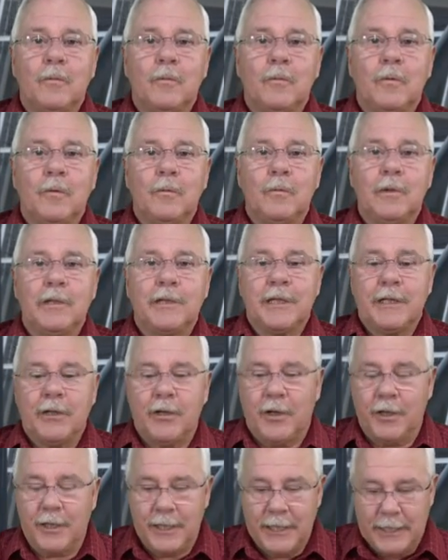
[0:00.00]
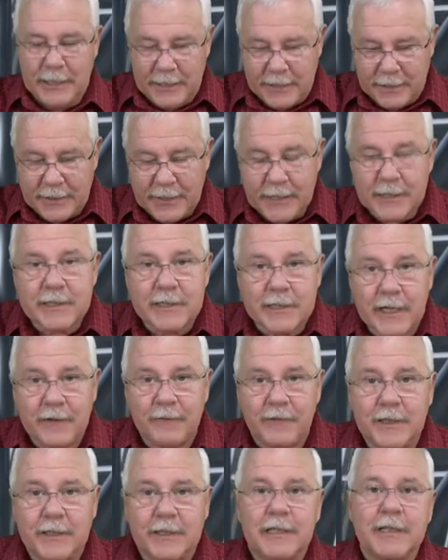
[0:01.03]
working on, there's
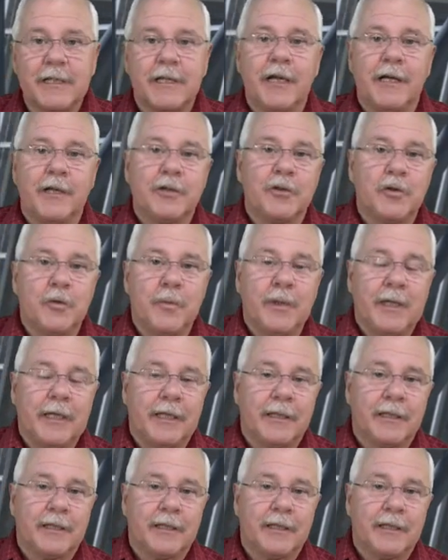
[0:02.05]
definitely going to be.